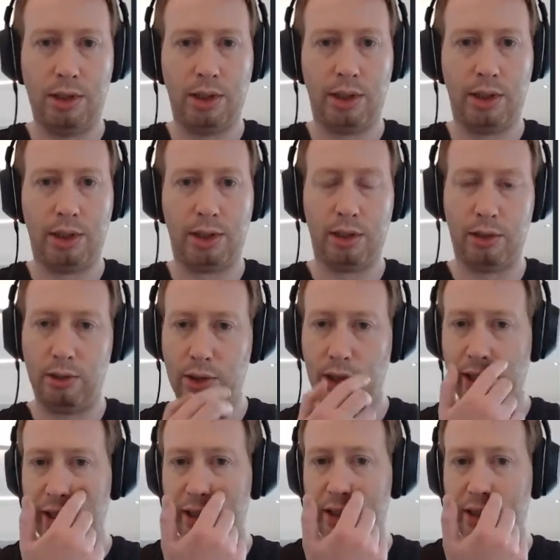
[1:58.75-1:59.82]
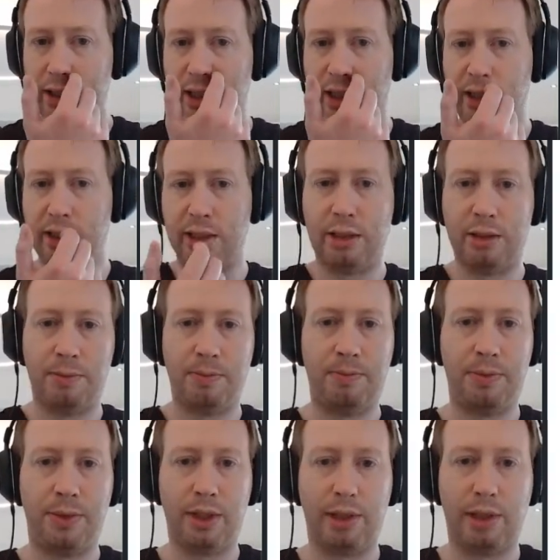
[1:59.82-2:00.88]
looking at the
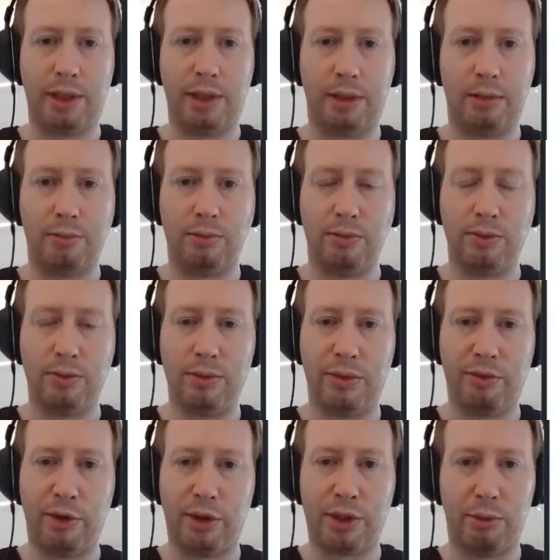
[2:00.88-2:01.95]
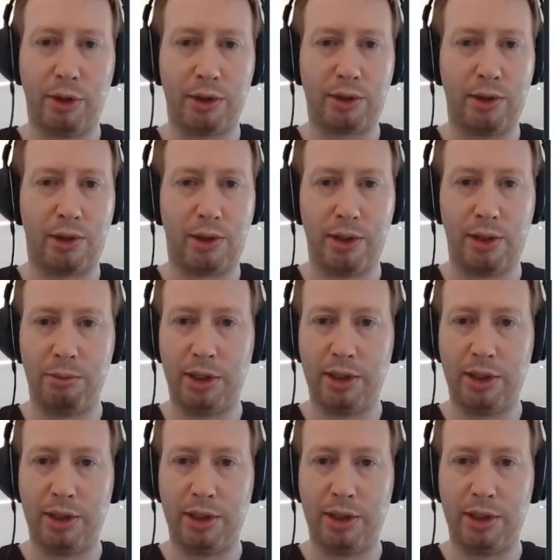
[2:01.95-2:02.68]
agenda, first I want to